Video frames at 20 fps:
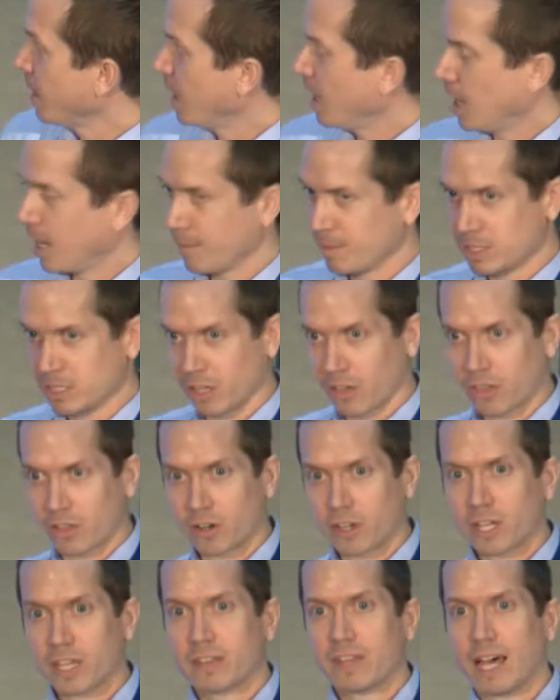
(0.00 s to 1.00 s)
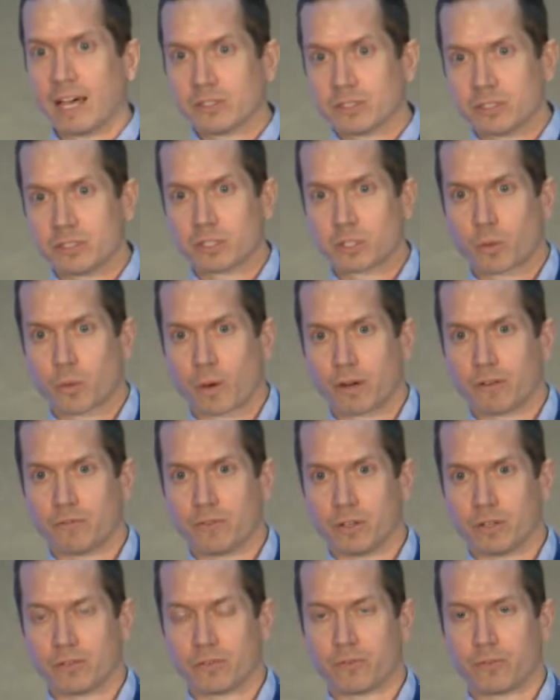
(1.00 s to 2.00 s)
It's a 30,000 square
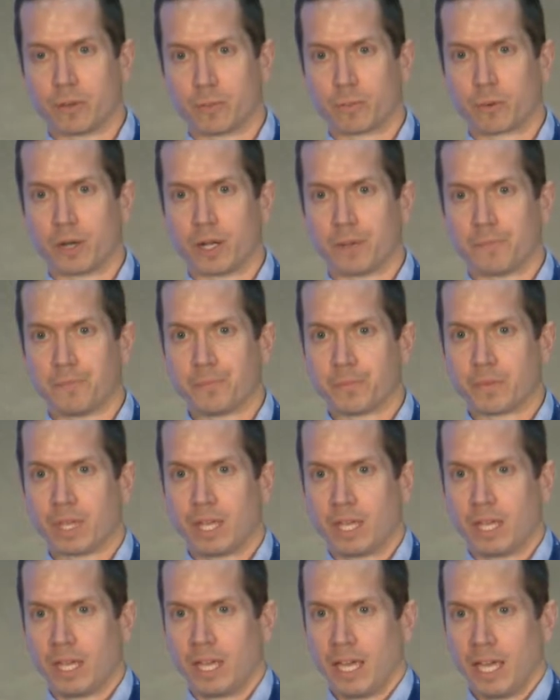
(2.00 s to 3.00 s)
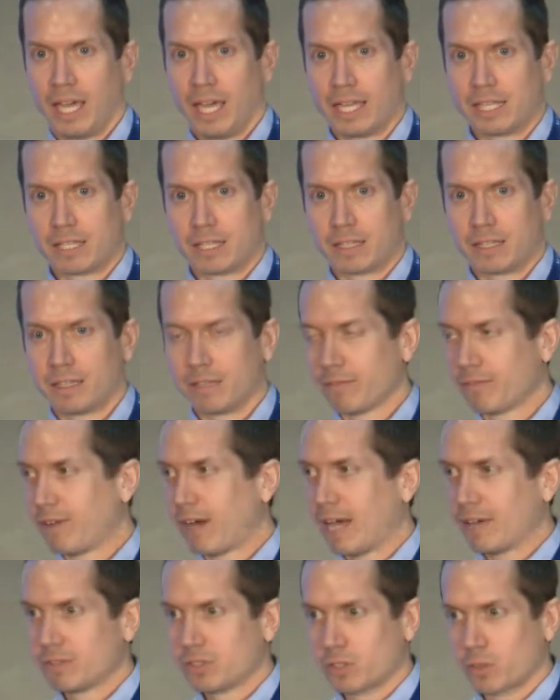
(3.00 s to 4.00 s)
foot footprint and
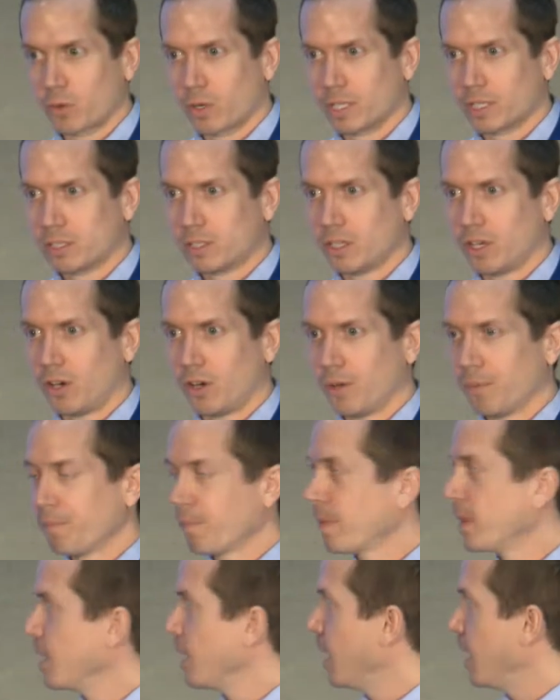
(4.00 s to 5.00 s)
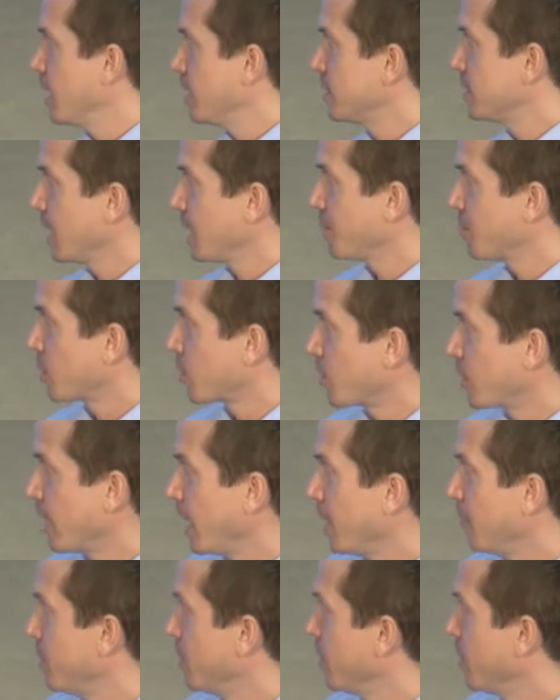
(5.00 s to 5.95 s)
5 stories tall, type 3A